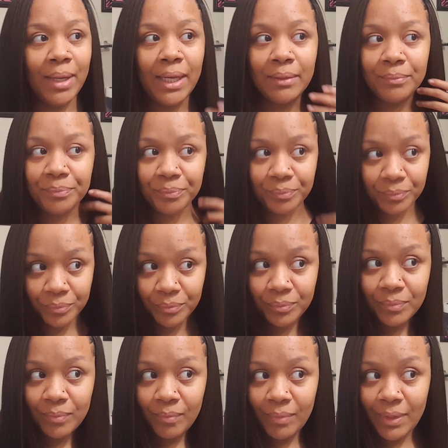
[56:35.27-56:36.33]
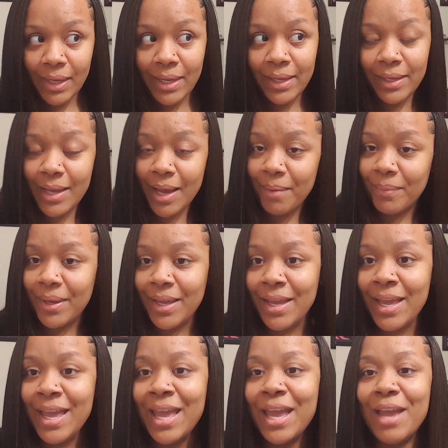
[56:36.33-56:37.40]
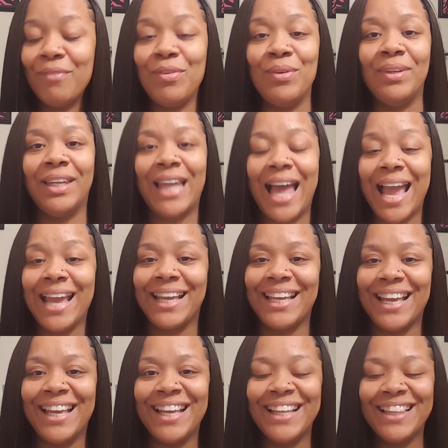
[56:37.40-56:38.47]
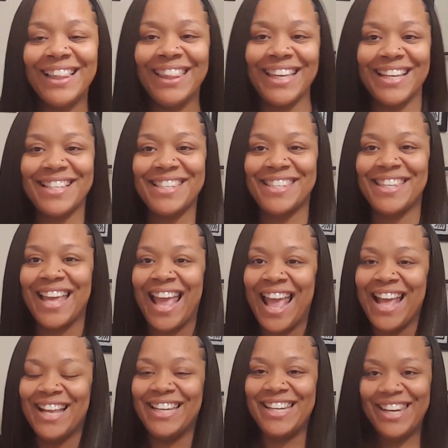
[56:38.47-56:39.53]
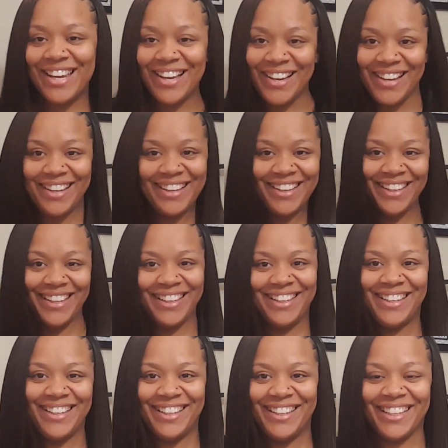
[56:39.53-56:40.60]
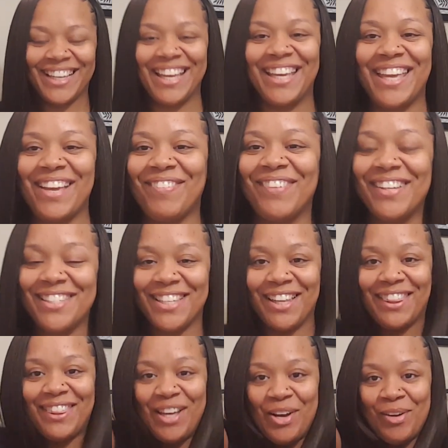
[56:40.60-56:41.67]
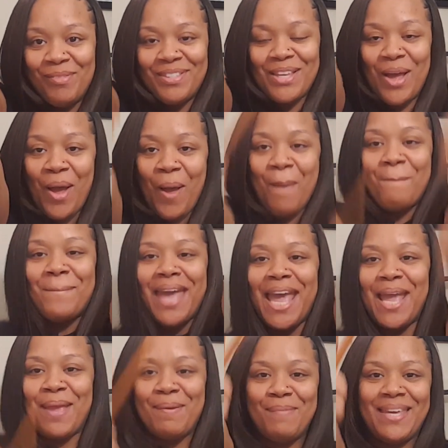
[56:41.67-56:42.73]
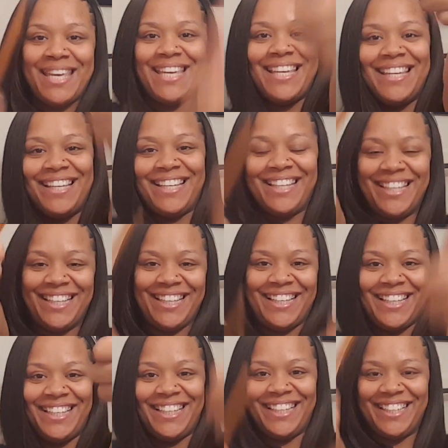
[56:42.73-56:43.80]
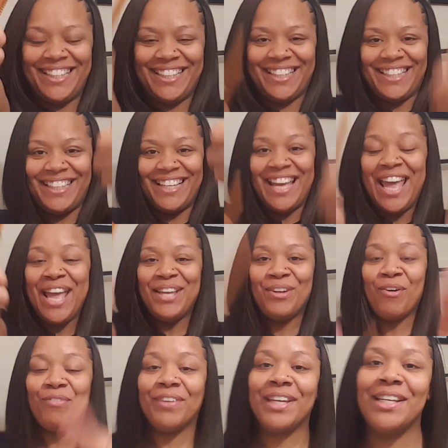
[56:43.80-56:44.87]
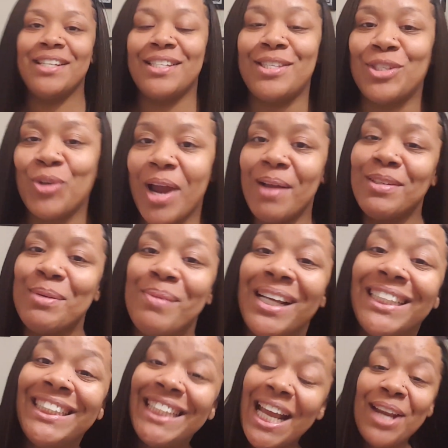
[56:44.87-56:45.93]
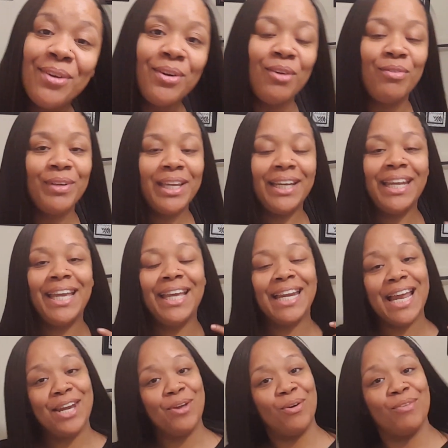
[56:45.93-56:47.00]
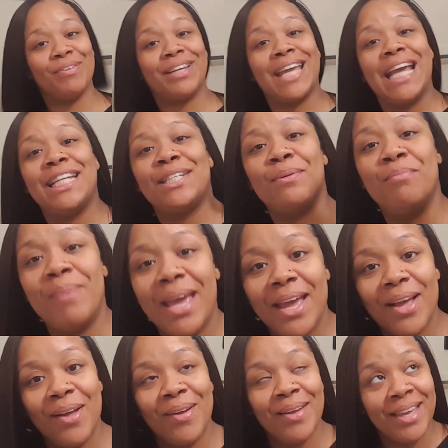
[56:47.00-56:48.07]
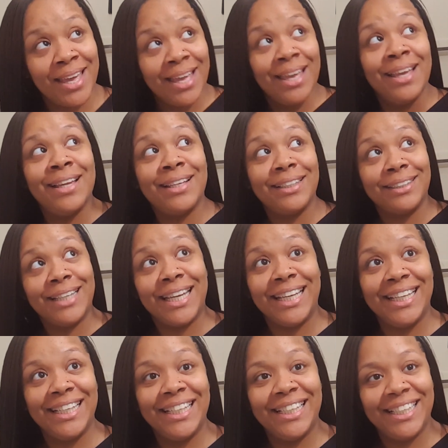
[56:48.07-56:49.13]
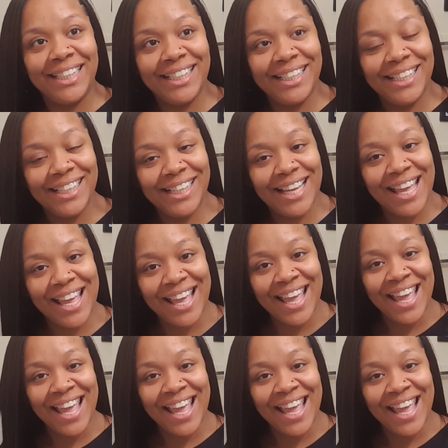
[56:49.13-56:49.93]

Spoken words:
But, yep. If you like this look, give us a thumbs up, baby. Don't forget to subscribe to my channel. Don't forget to hit that notification bell. Ding.